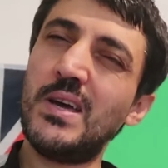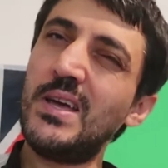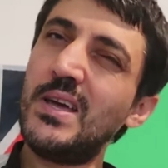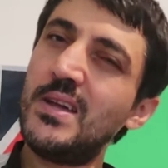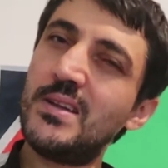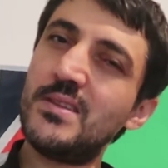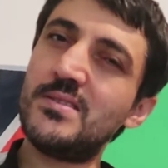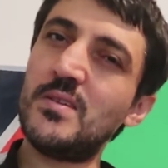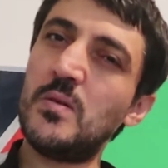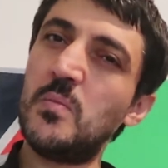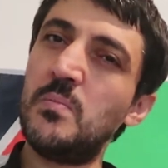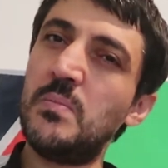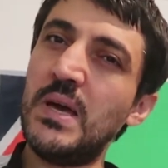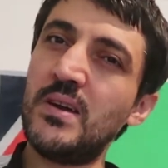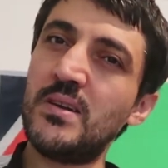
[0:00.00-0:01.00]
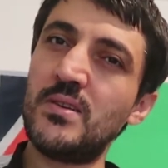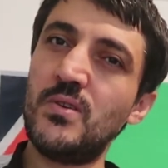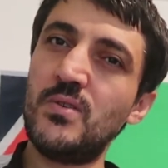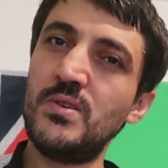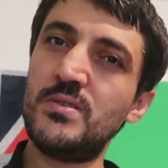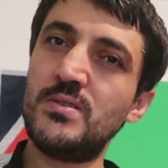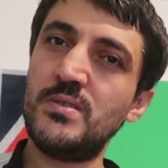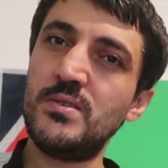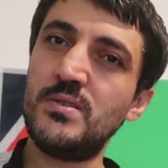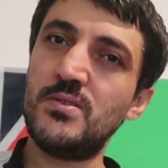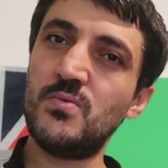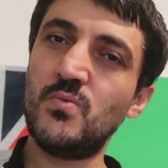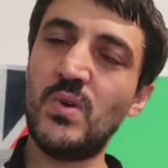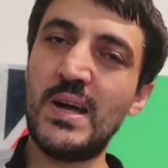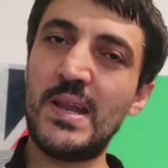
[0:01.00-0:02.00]
hear some bang
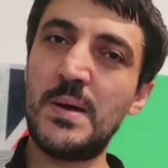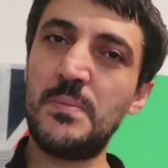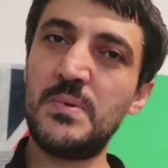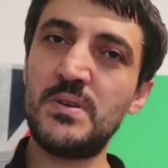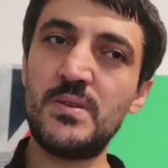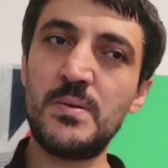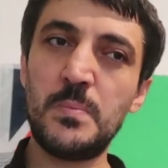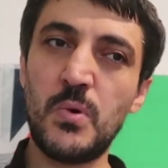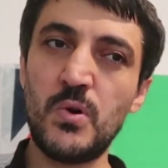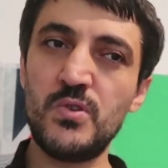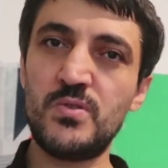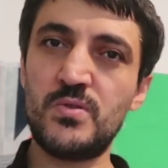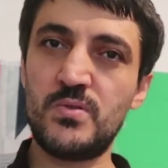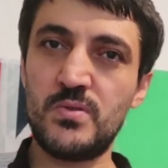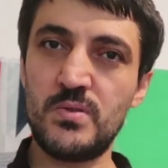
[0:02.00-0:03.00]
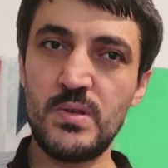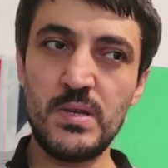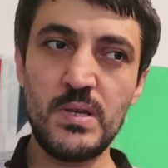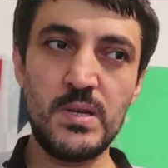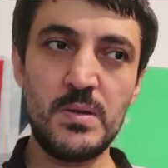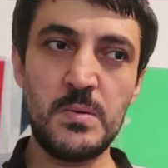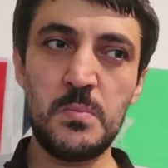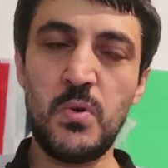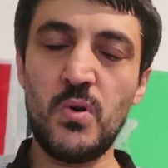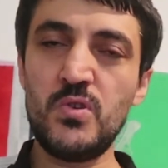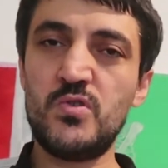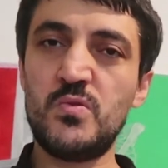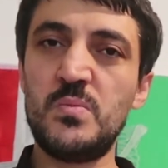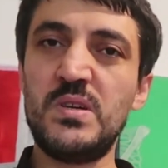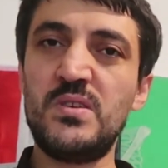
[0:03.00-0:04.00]
noises. What happened?
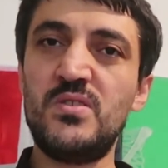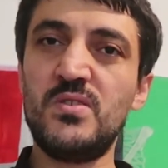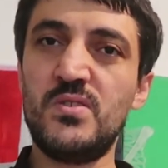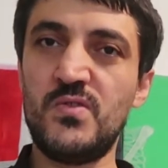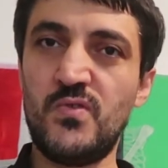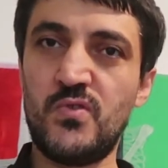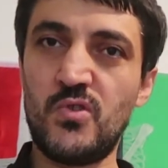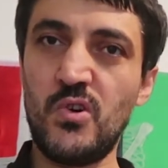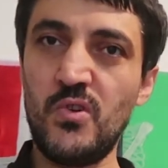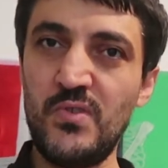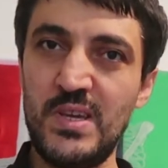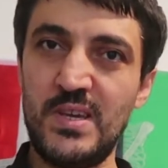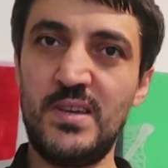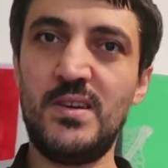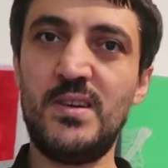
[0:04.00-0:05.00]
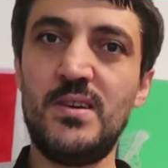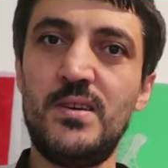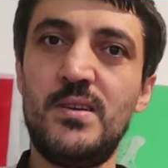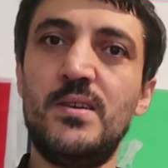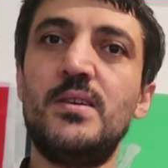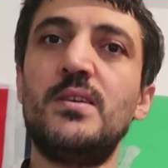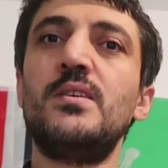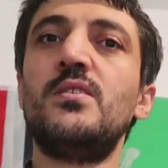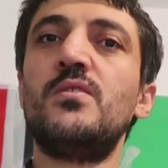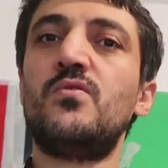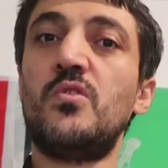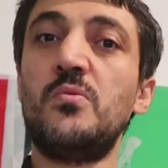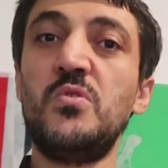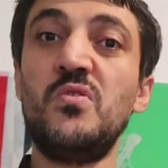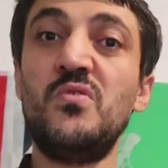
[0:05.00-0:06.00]
Postman just throw
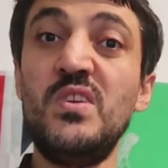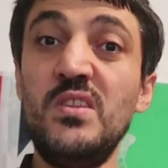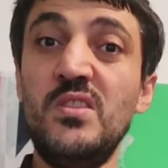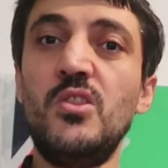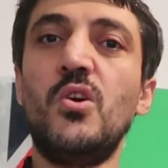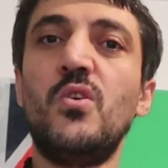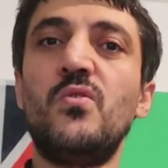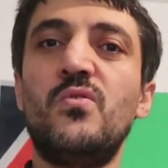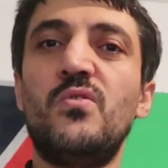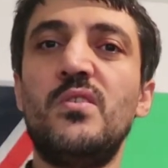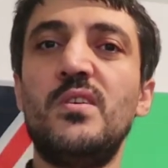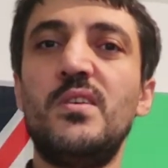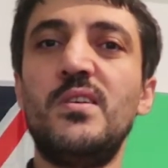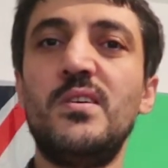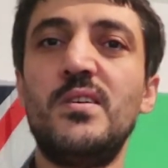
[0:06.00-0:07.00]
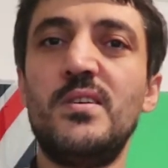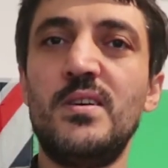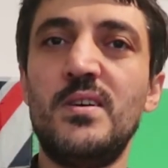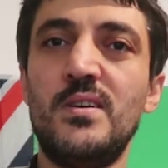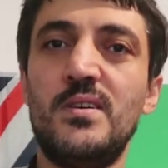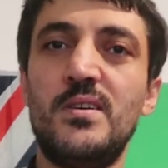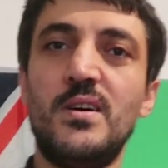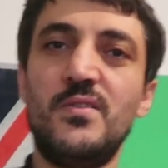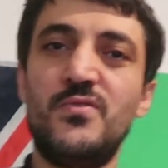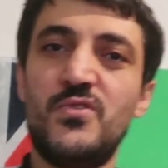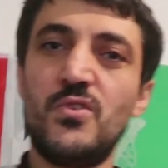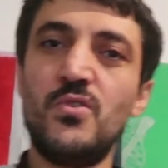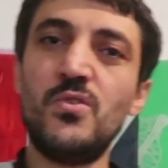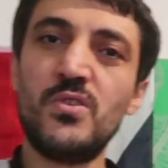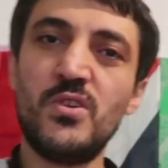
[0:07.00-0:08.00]
from the window
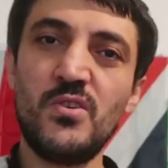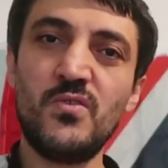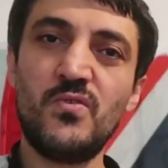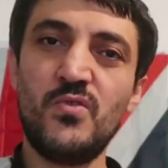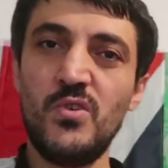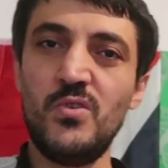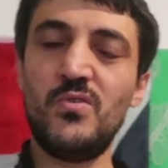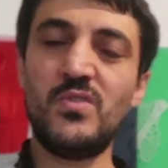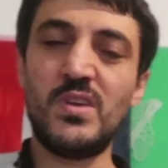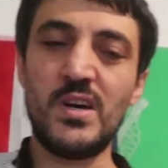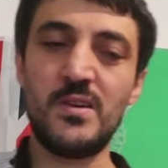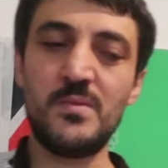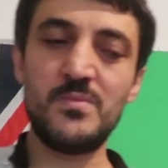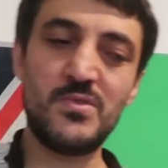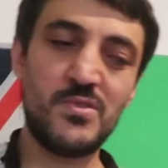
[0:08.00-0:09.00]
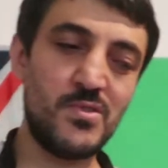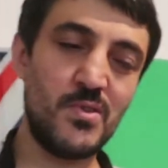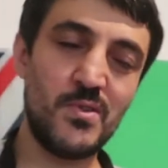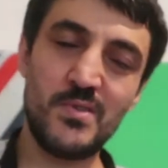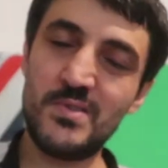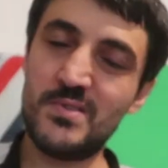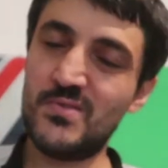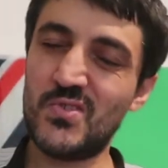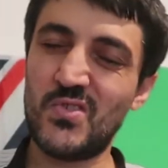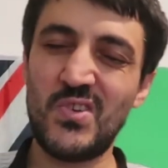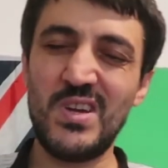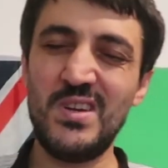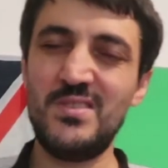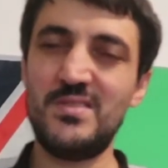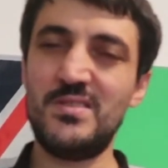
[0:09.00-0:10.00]
after looking few times. So it's
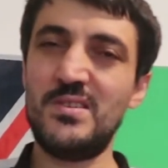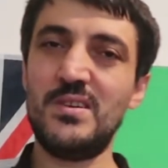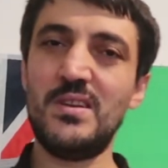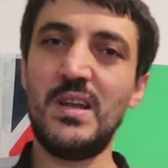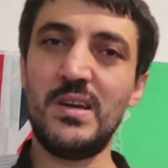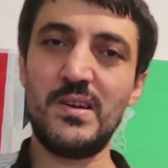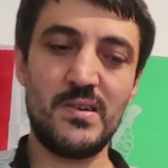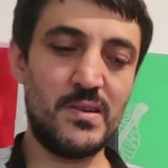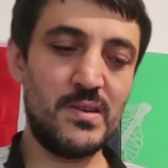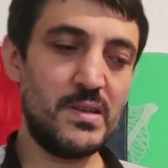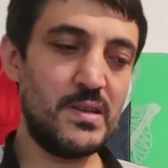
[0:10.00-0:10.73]
crazy, like,